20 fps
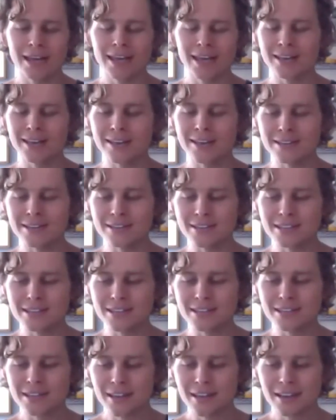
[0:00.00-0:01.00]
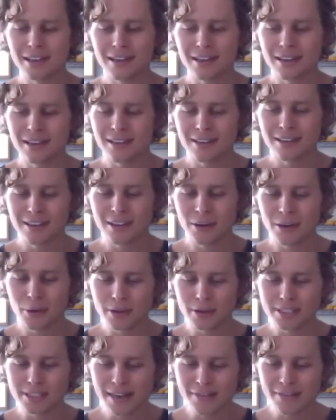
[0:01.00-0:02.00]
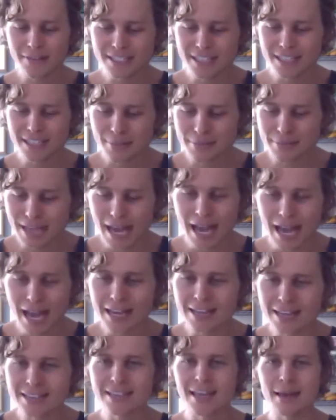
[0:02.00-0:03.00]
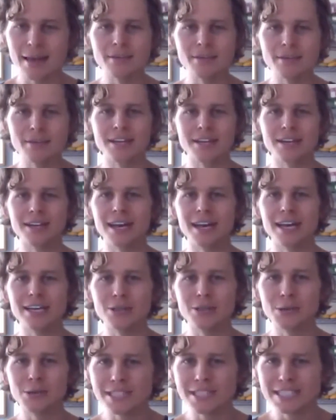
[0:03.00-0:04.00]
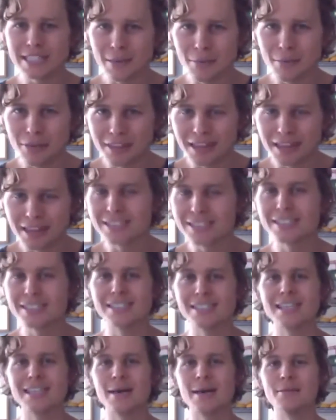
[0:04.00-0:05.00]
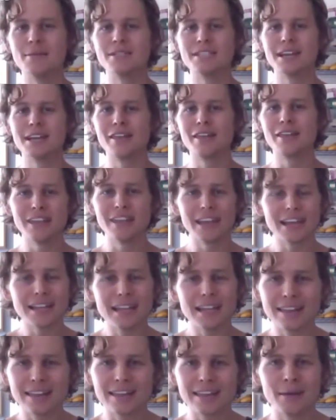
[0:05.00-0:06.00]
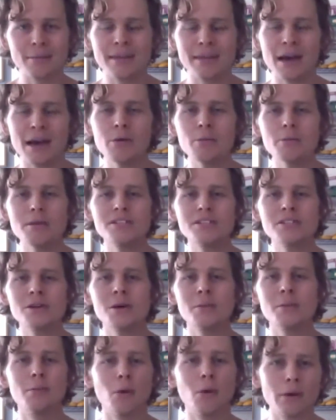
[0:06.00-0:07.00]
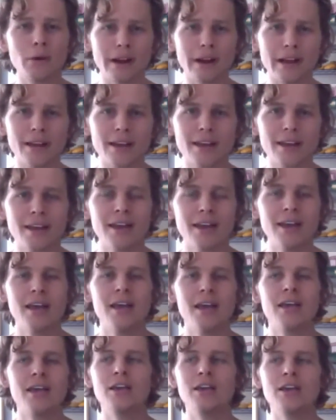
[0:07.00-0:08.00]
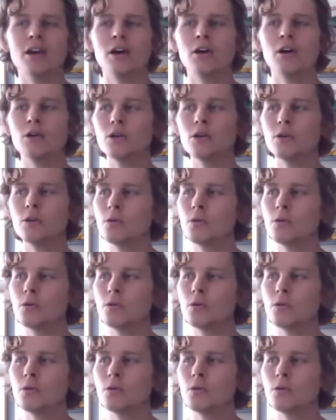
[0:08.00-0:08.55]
is going to have the same diet as them, is going to like doing the same things as them, is going to think like them. That would be so boring. You know,